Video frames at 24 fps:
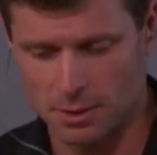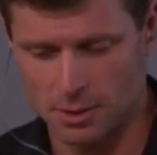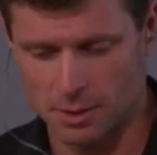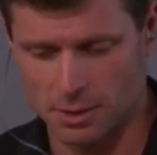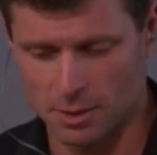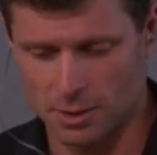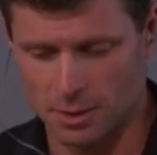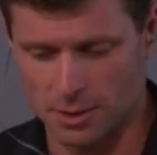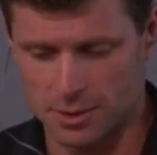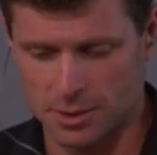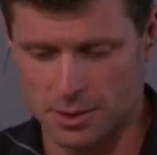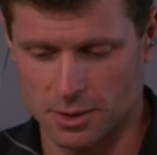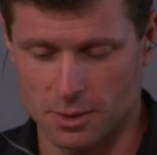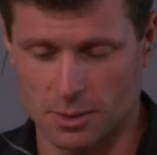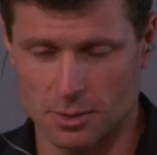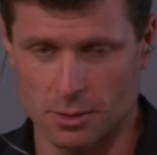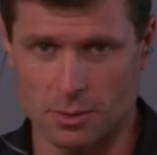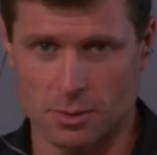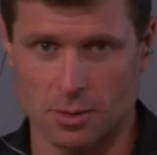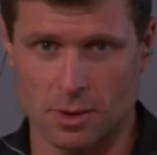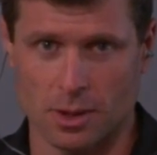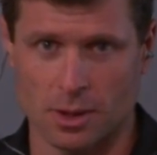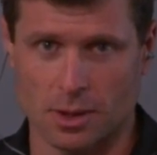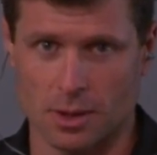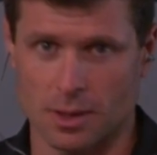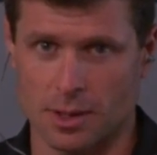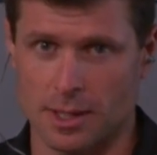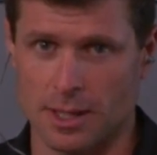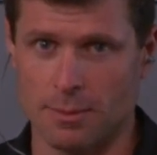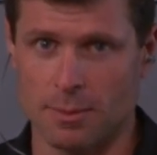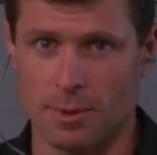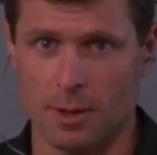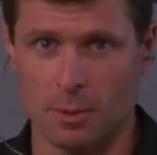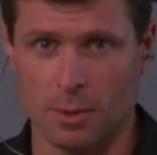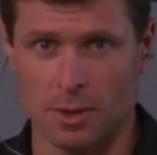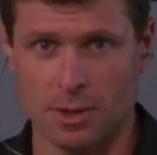You can also uh,
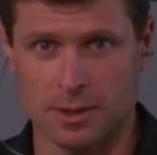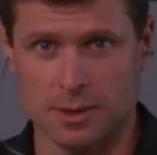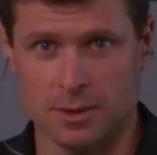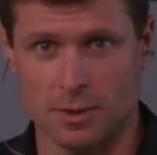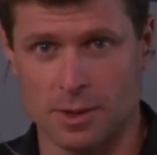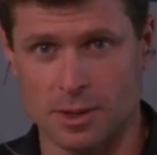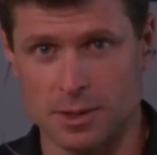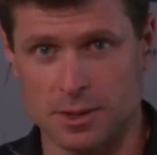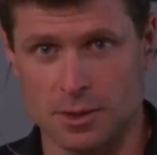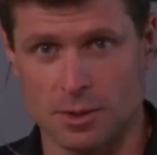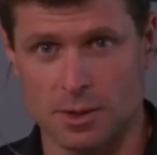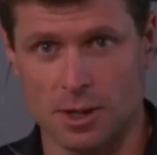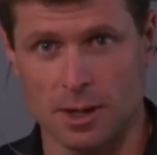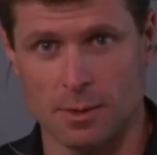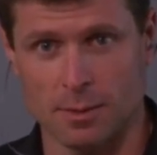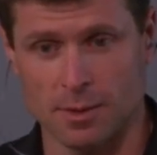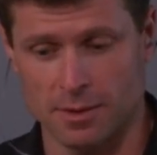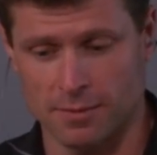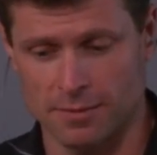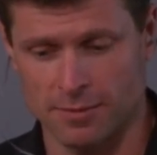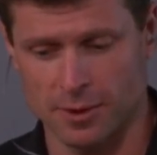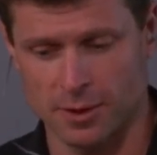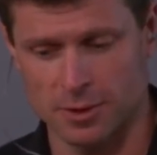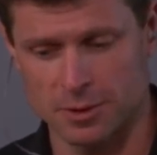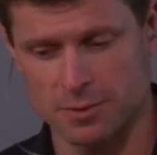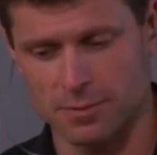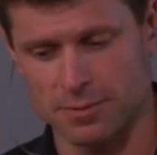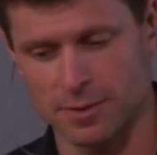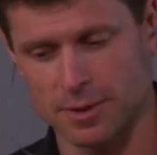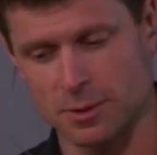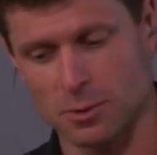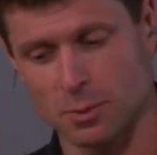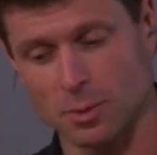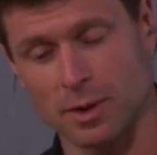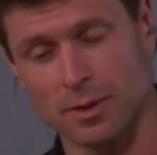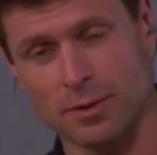keep up with us on Instagram at Foster
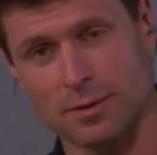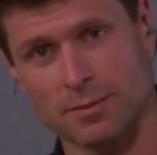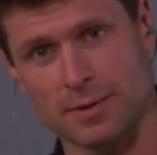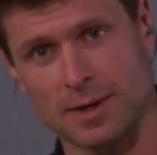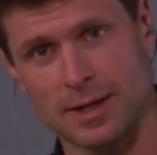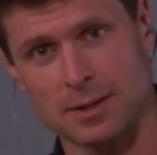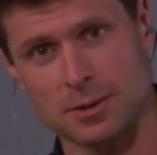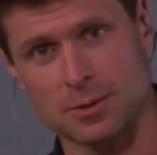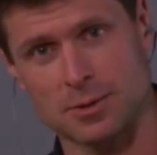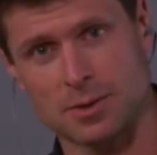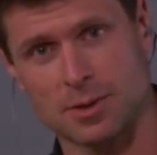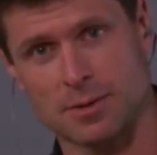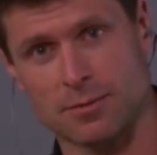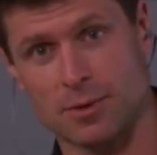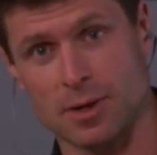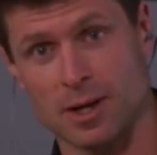Victor Wealth Advisors.